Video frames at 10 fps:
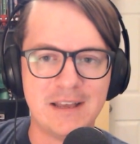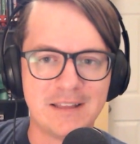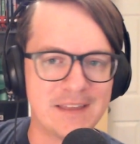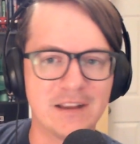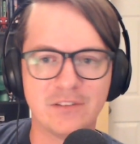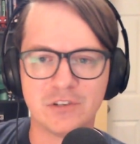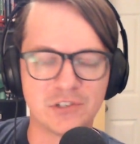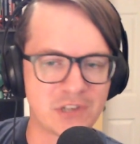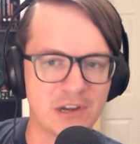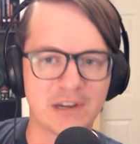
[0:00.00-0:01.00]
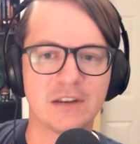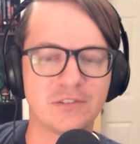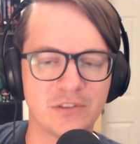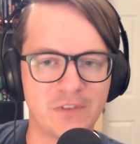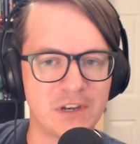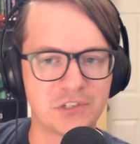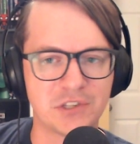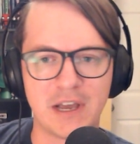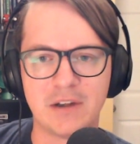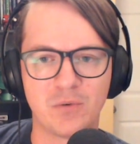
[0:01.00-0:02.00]
things and just kind of get it to the finish
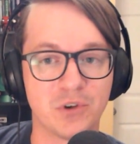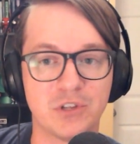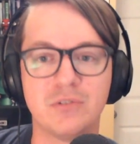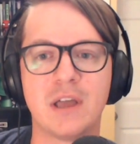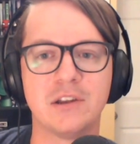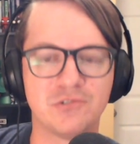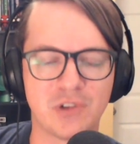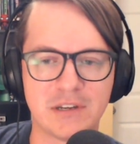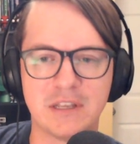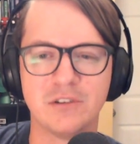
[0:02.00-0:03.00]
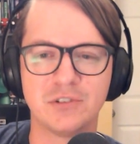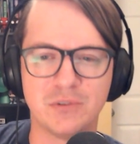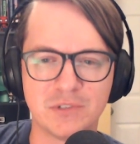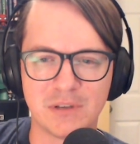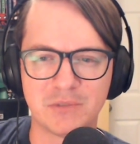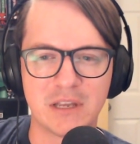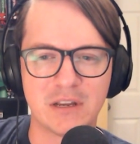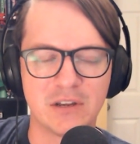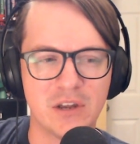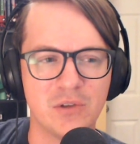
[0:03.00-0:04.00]
line, or you kind of tried to introduce
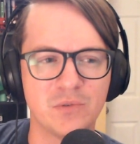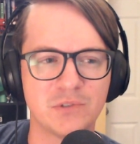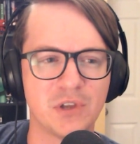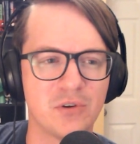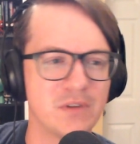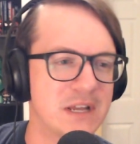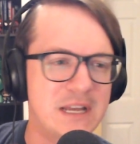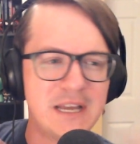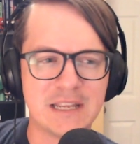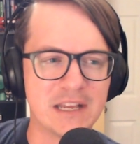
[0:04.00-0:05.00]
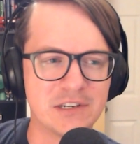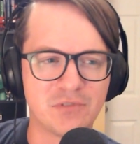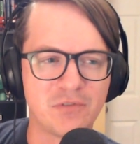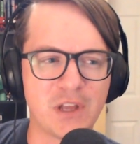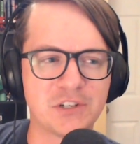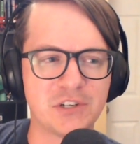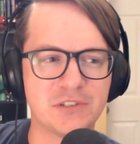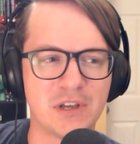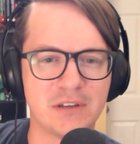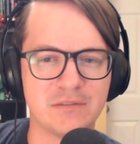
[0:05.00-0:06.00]
something new. So yeah, just reflections
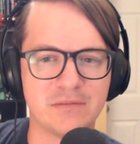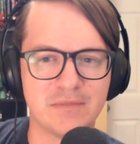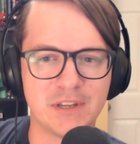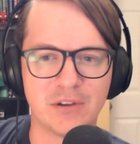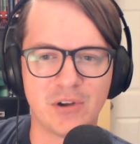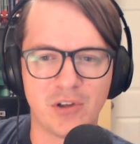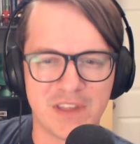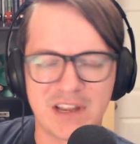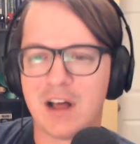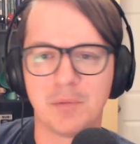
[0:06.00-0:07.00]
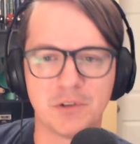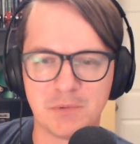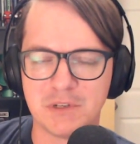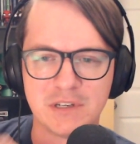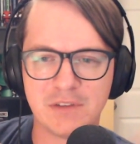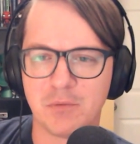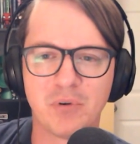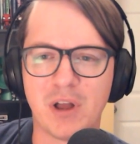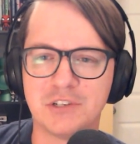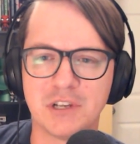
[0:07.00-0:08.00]
on, all the accomplishments and different
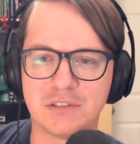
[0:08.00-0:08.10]
projects